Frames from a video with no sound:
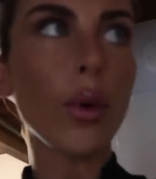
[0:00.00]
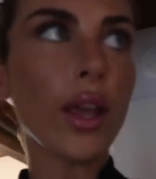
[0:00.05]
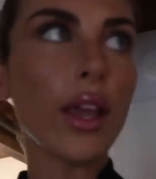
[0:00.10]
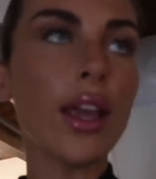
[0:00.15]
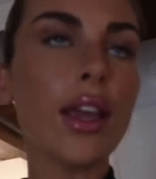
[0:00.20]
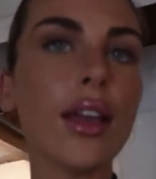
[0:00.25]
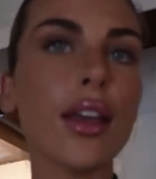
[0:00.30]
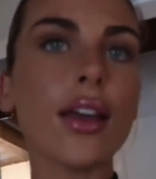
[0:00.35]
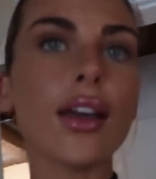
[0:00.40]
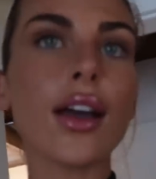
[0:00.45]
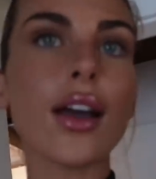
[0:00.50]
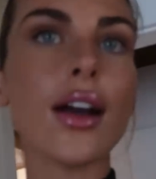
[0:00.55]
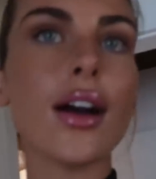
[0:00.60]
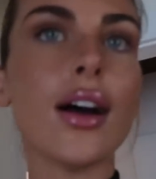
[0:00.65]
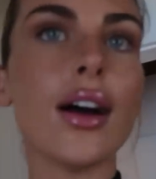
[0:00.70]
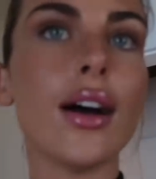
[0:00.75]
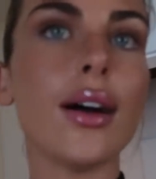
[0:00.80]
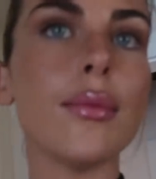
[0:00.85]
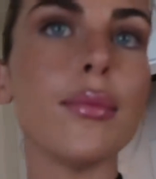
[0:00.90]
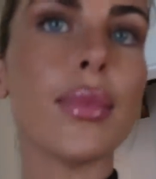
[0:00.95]
week,
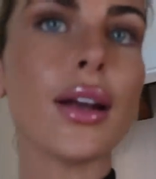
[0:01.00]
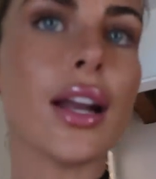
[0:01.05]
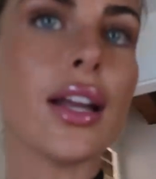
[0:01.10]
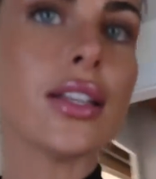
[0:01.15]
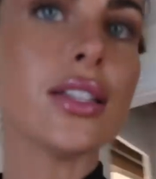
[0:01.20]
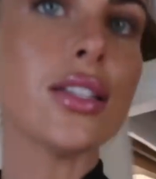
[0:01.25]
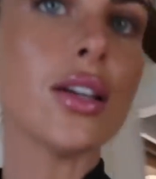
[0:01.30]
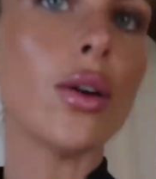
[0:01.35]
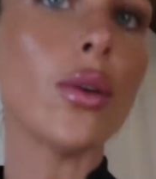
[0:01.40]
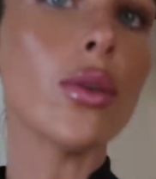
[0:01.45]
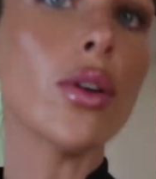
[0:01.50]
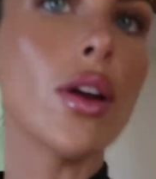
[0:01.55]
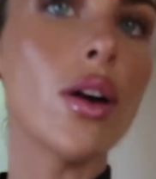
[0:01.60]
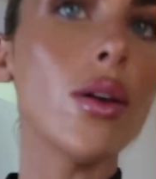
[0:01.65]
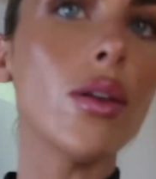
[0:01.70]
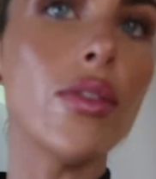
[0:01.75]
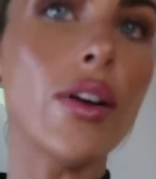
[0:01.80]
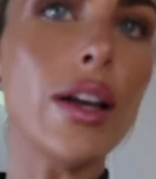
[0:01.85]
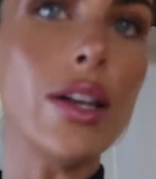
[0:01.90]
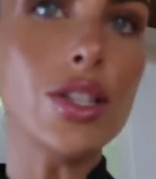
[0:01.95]
um, but I don't
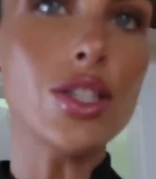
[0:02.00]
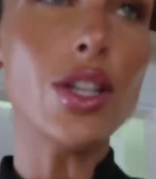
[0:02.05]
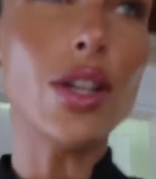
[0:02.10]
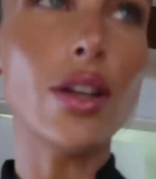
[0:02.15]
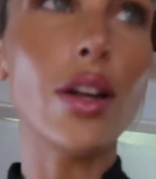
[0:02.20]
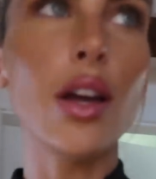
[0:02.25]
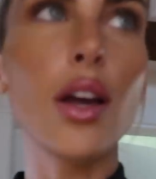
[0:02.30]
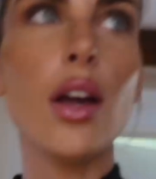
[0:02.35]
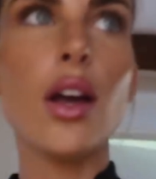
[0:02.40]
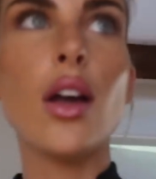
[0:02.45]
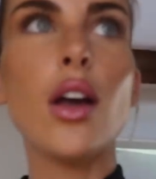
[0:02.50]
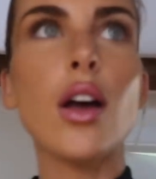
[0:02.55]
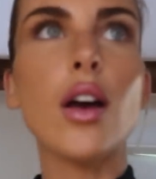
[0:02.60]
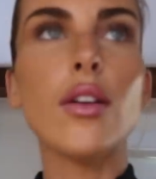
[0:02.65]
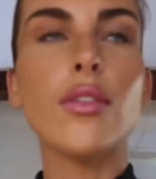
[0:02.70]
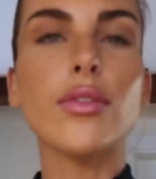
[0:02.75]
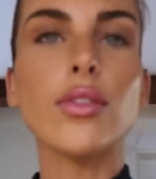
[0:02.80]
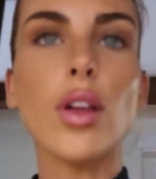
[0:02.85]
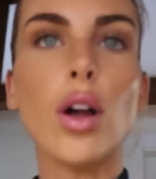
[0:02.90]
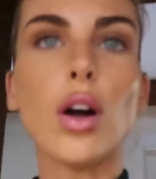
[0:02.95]
know if I should
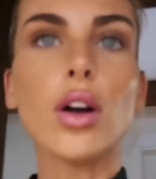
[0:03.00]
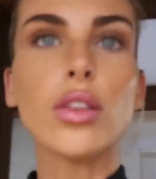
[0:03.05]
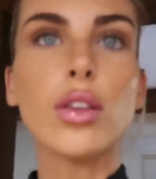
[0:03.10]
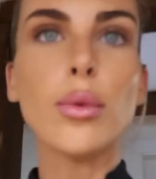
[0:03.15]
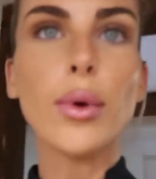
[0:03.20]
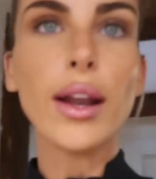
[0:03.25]
vlog the